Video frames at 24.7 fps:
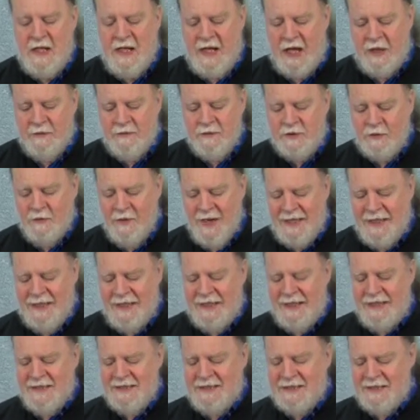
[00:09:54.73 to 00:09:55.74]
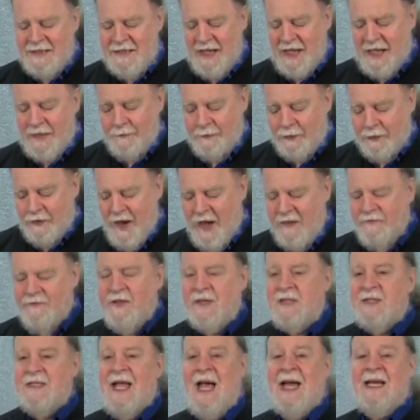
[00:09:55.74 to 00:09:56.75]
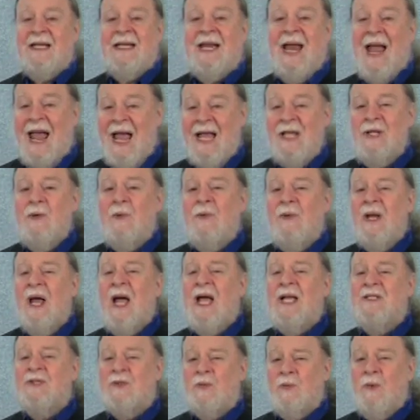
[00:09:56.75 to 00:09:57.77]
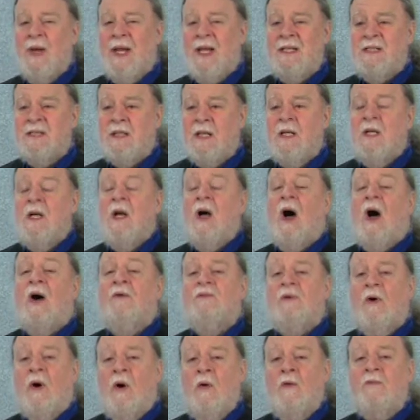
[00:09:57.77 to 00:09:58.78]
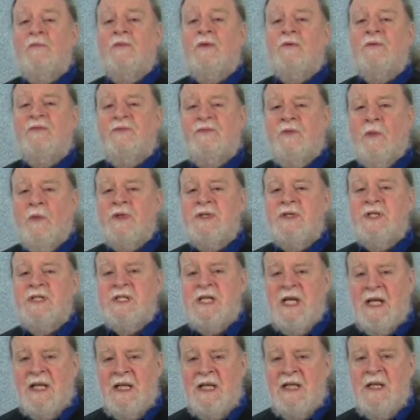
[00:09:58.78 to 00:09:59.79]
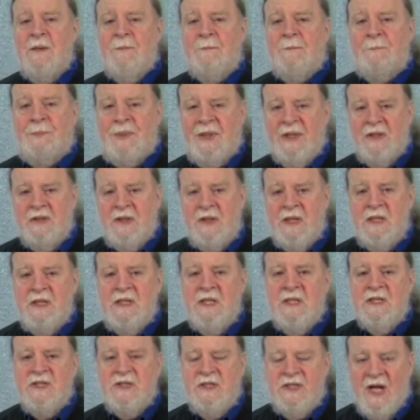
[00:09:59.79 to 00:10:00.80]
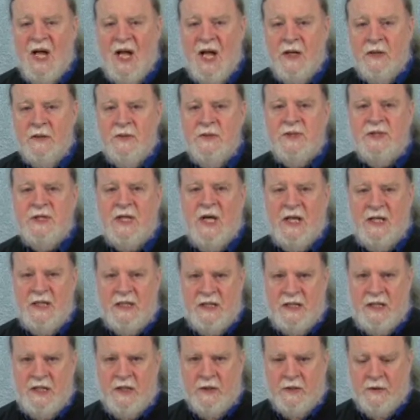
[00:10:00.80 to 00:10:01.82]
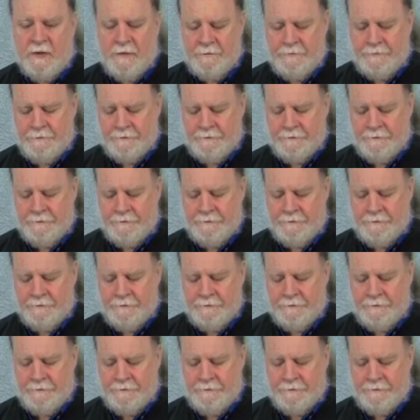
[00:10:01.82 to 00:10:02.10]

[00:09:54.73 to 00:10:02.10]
It was raking in profits at an annualized rate of over $14 billion a year.